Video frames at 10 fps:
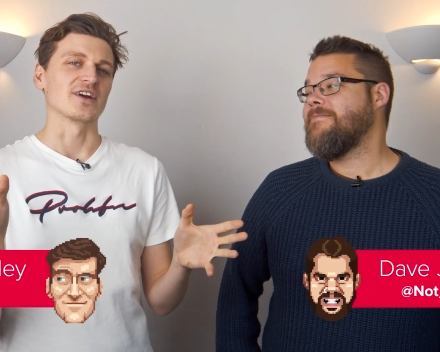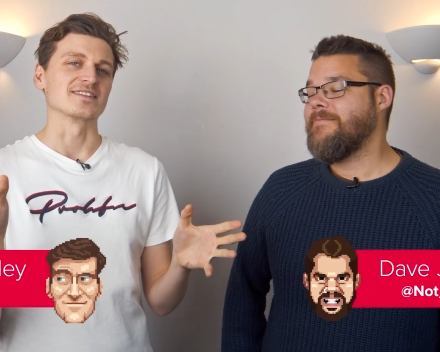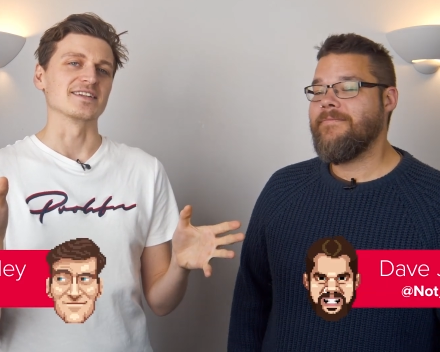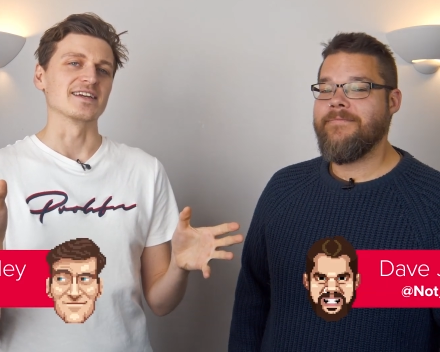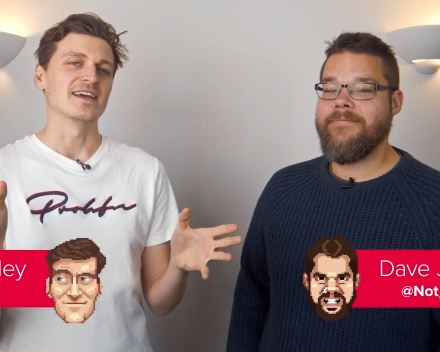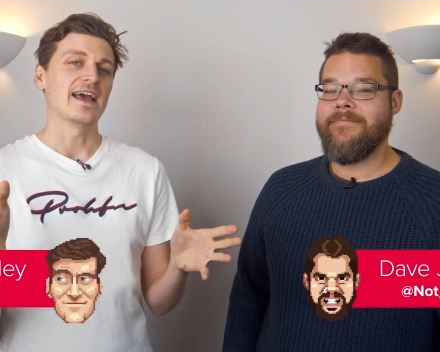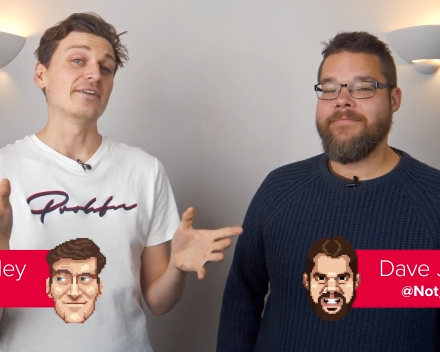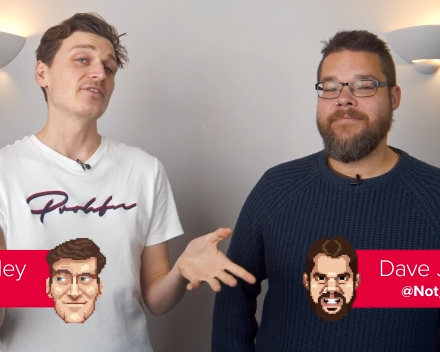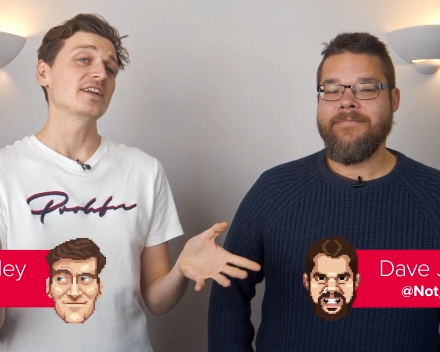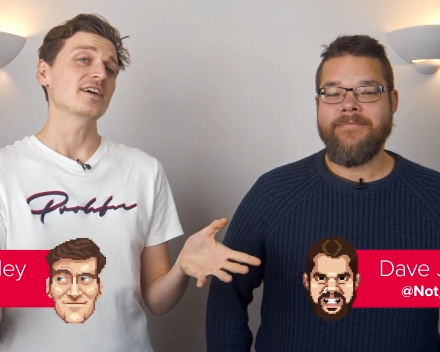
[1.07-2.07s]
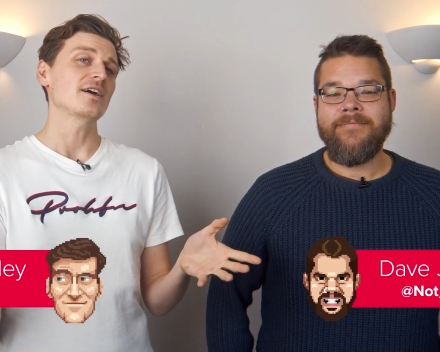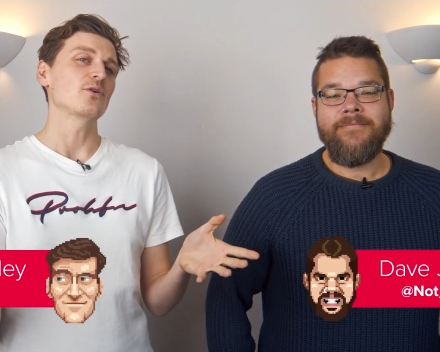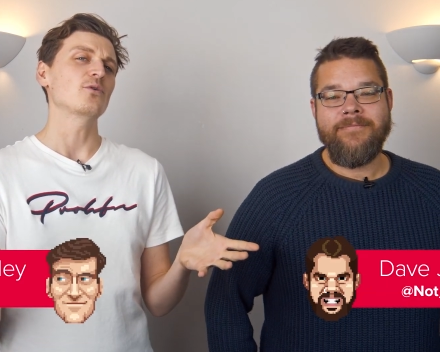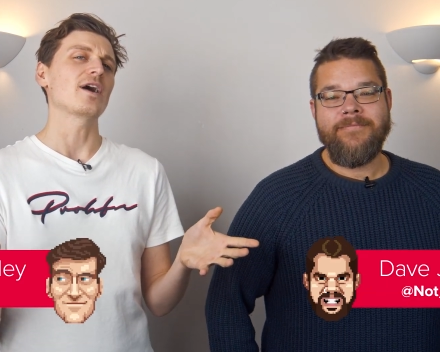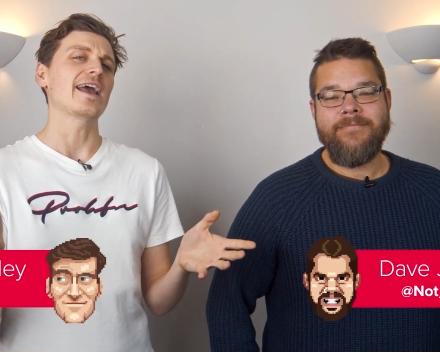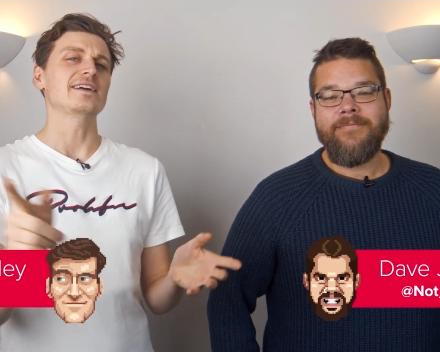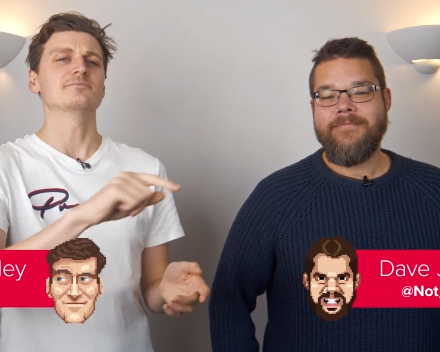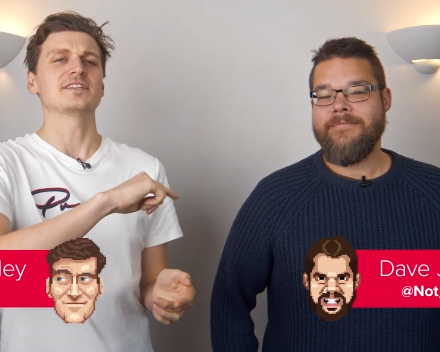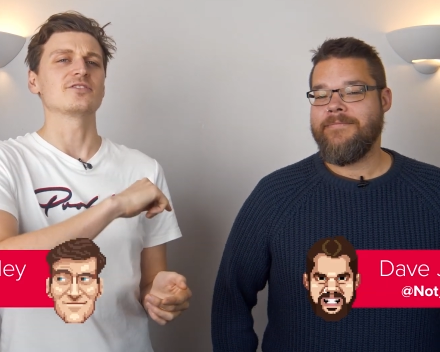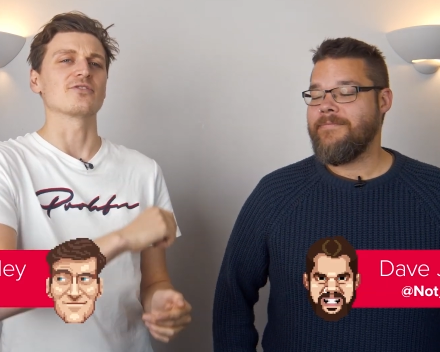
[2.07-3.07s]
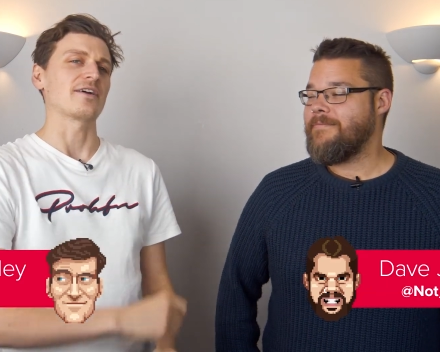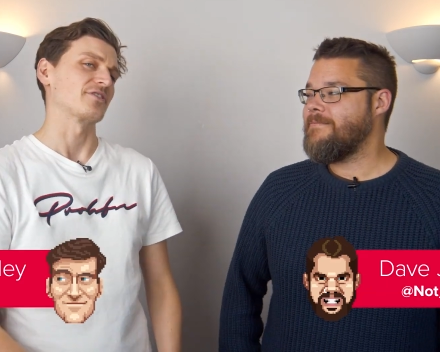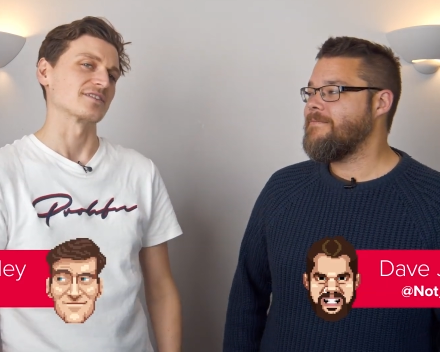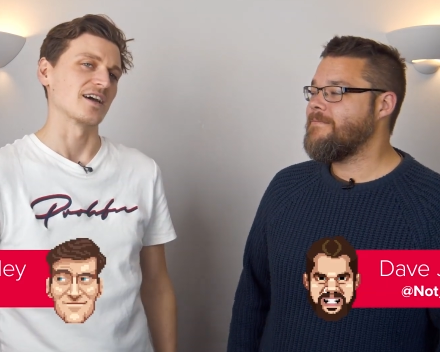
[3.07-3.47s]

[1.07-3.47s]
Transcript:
Speaker 1: tracing, NVIDIA or AMD graphics